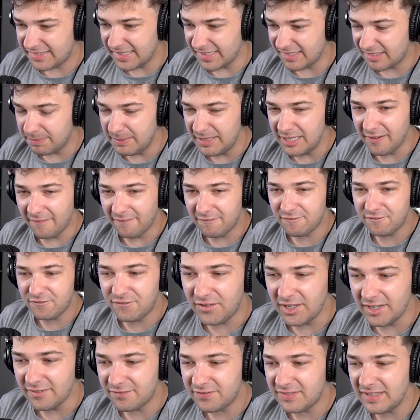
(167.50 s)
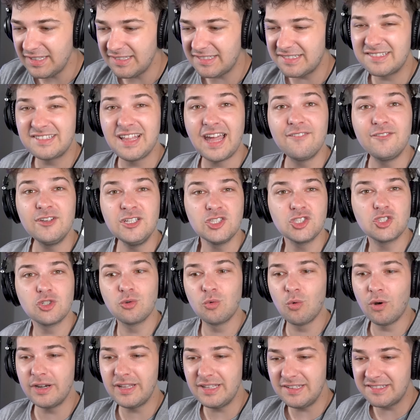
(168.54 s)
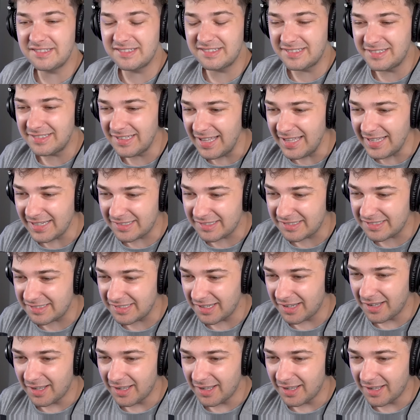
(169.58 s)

gets me to fifty-seven twenty-six.